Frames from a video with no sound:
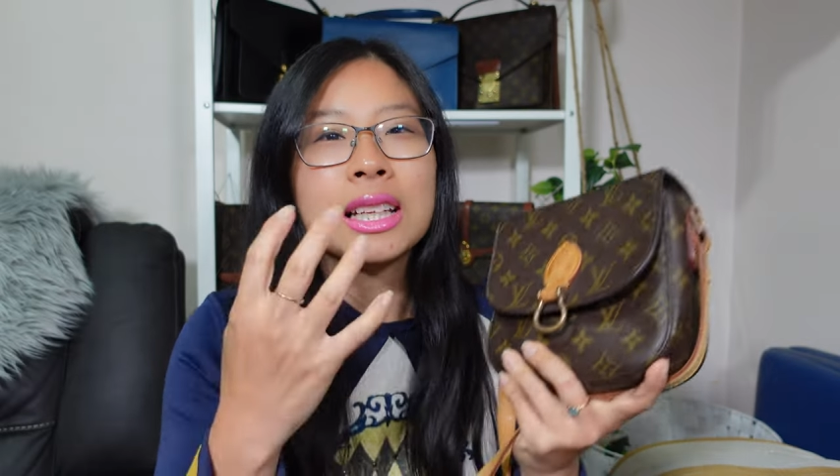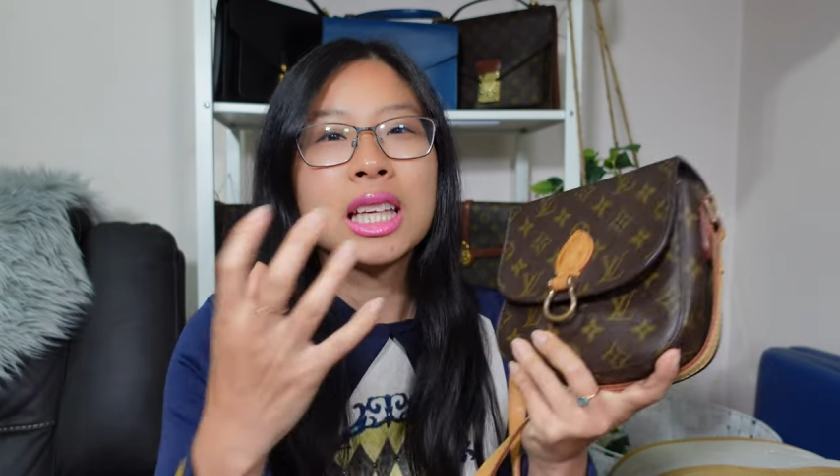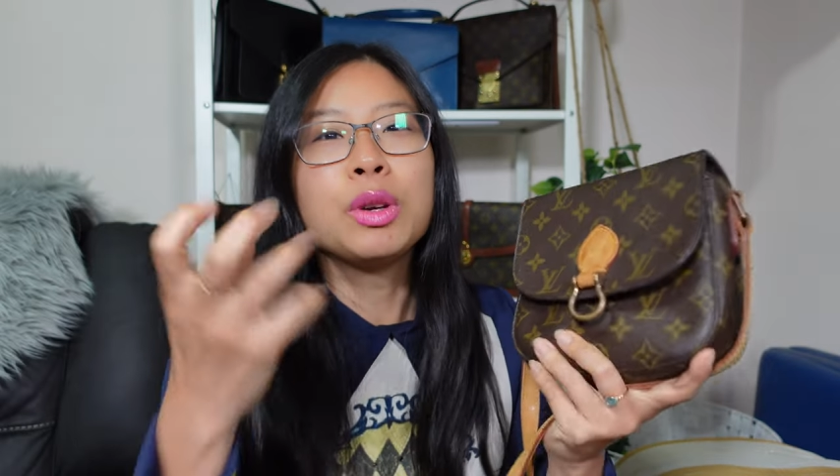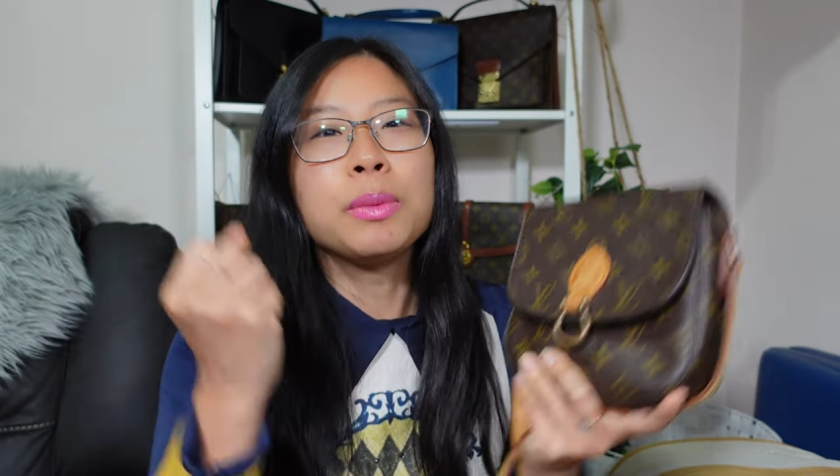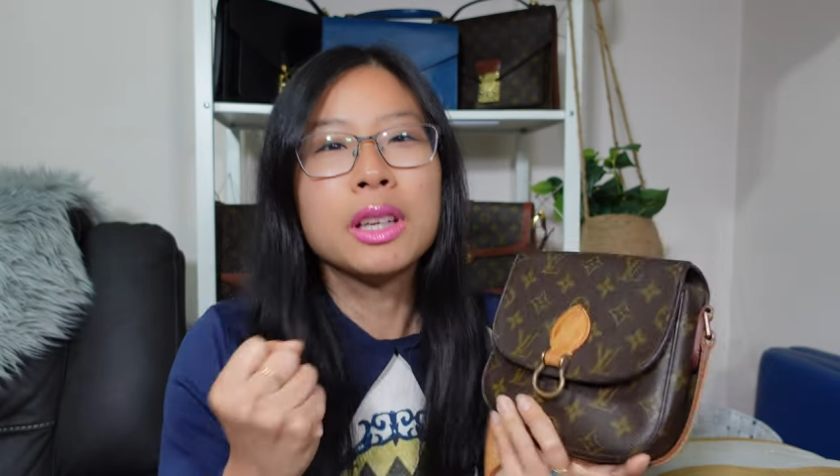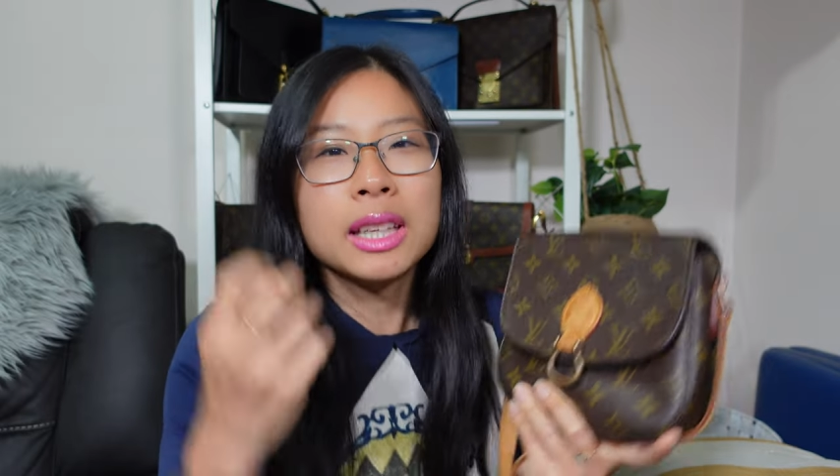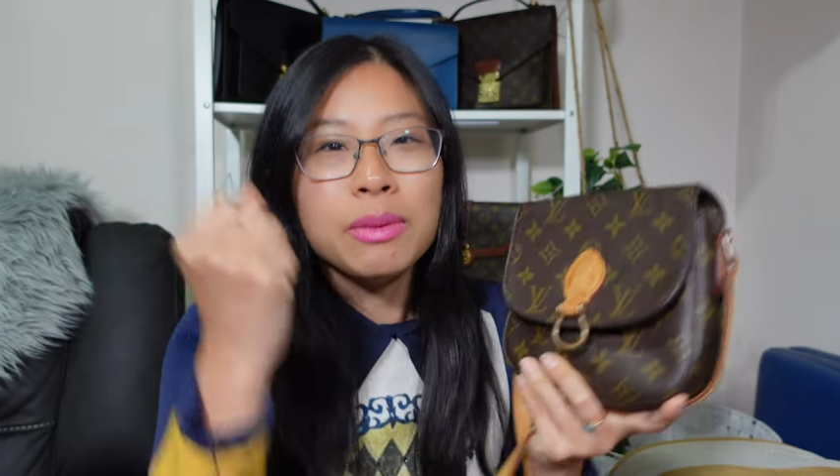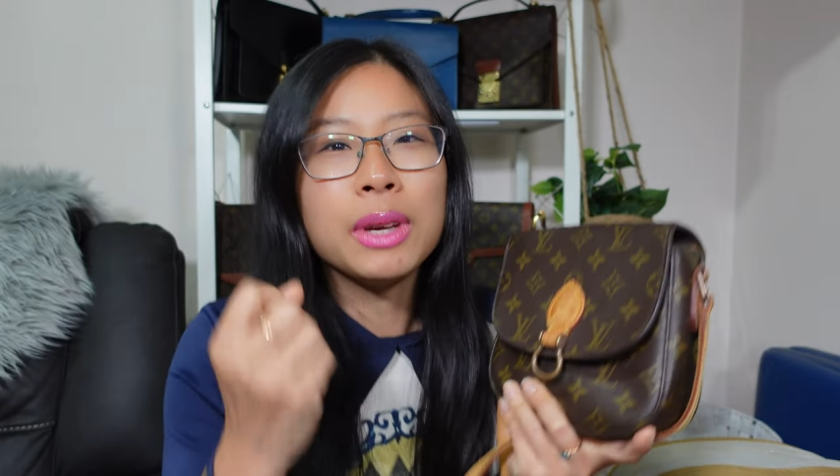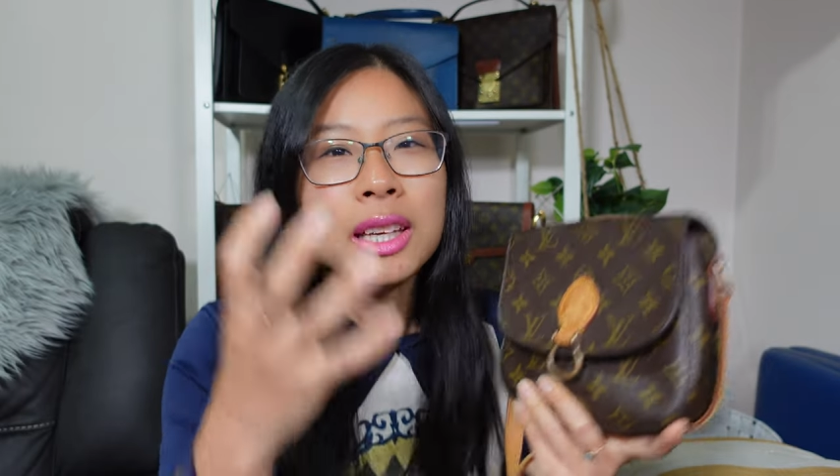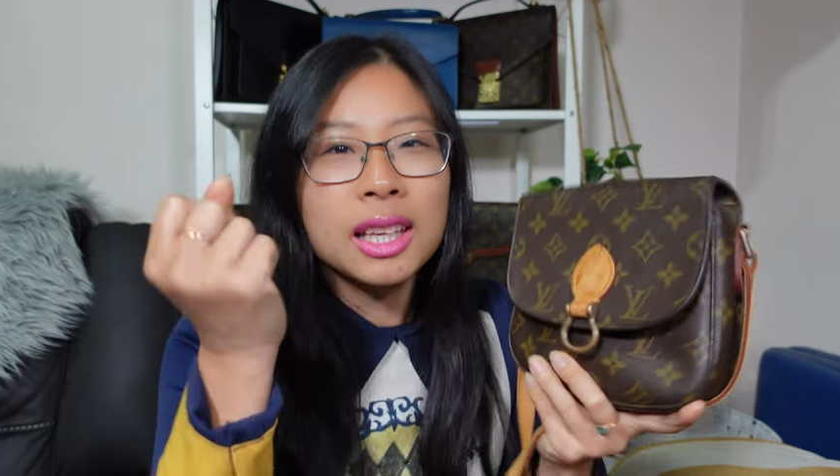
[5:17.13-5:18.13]
Gimme,
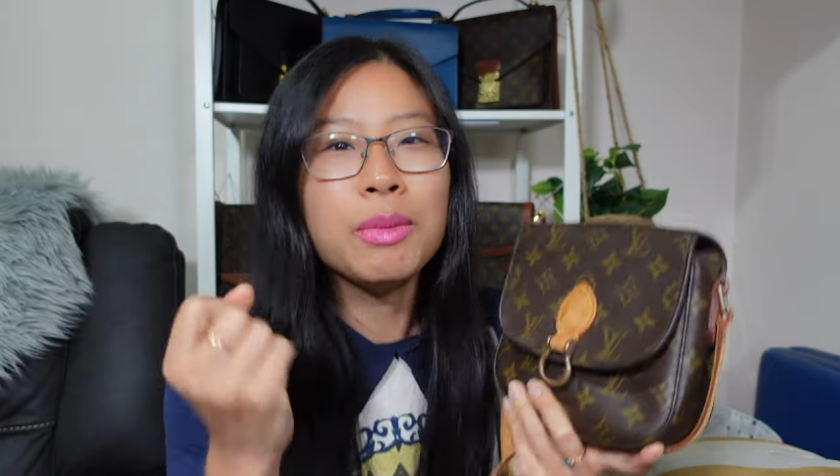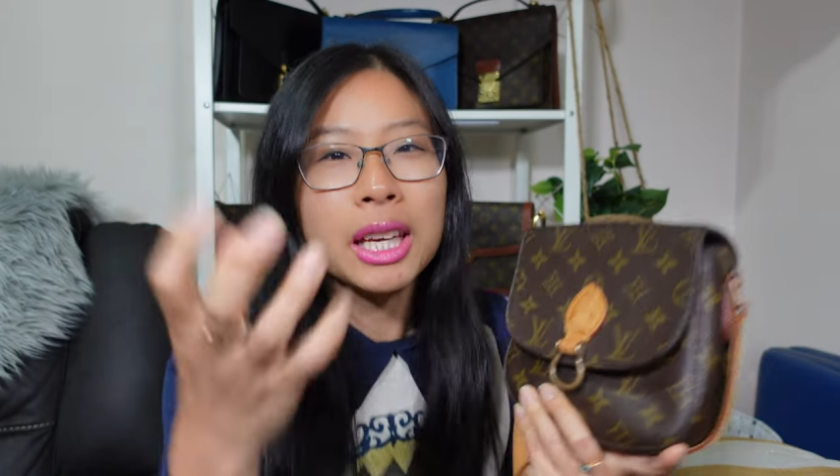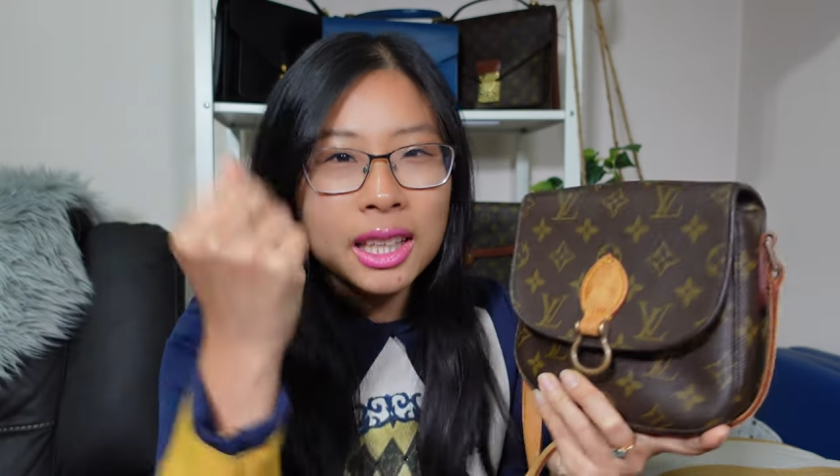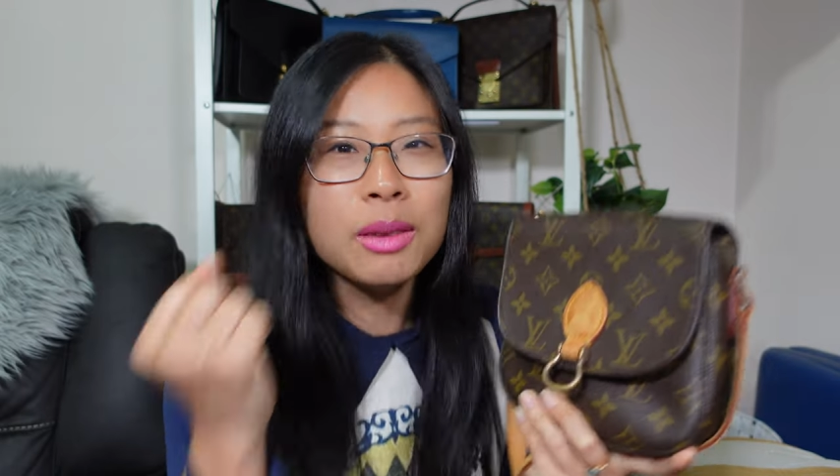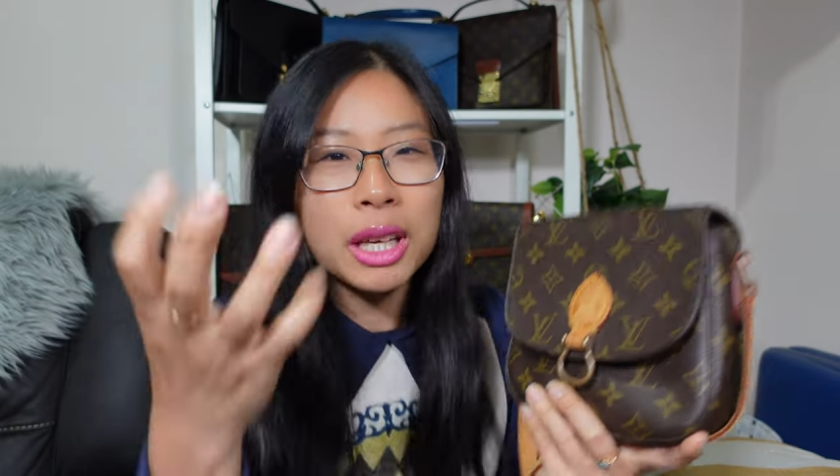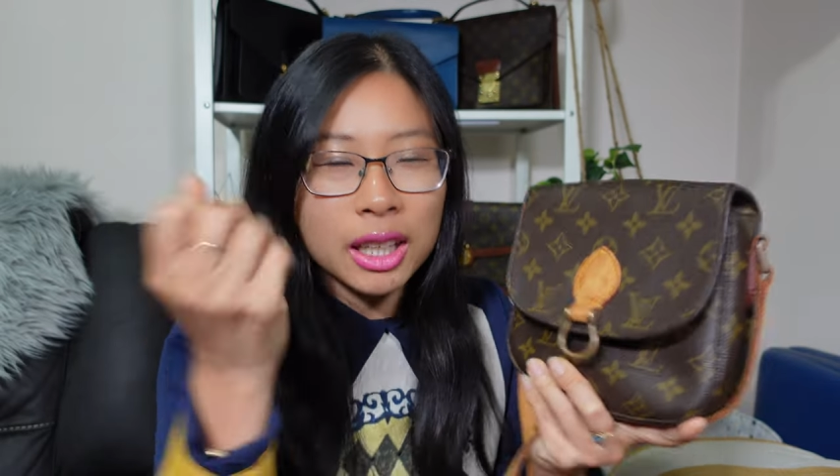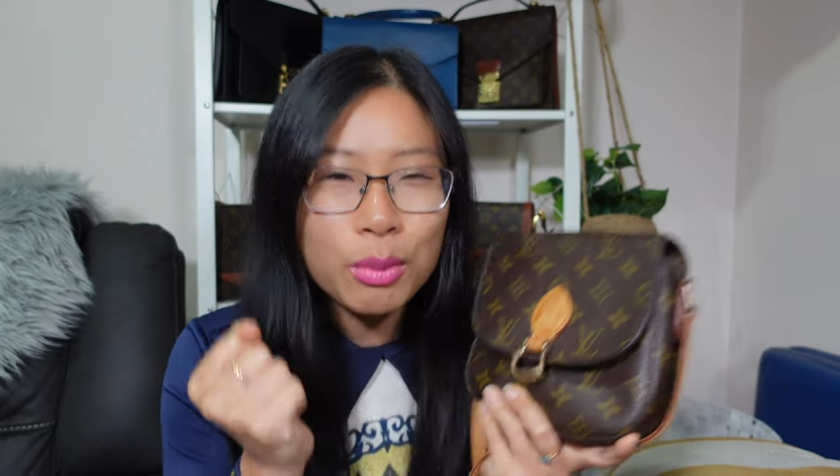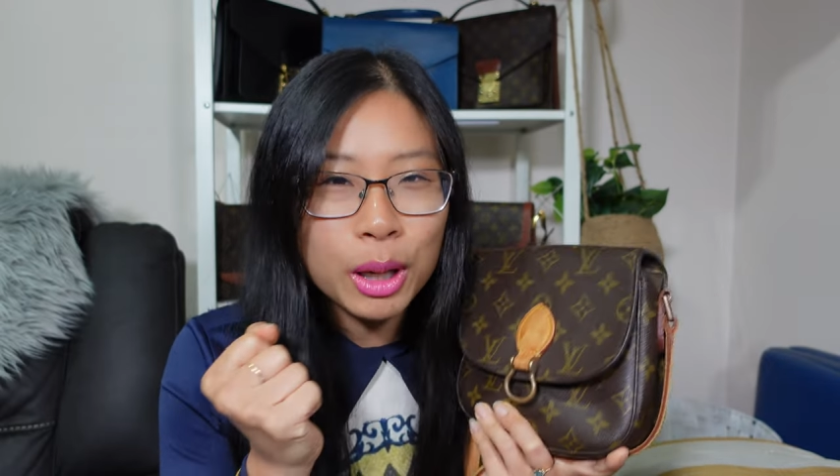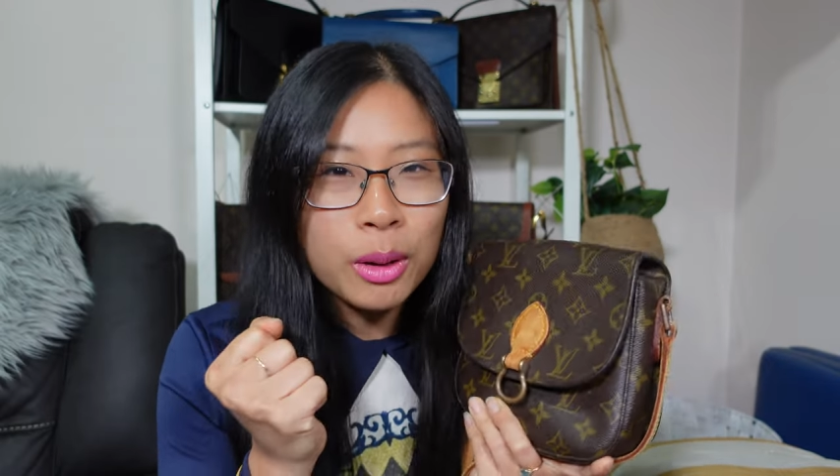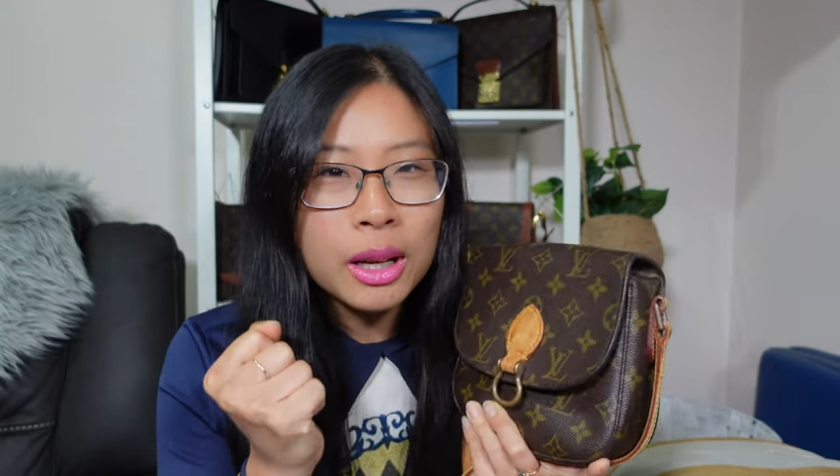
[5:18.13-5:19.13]
gimme, gimme, gimme, gimme,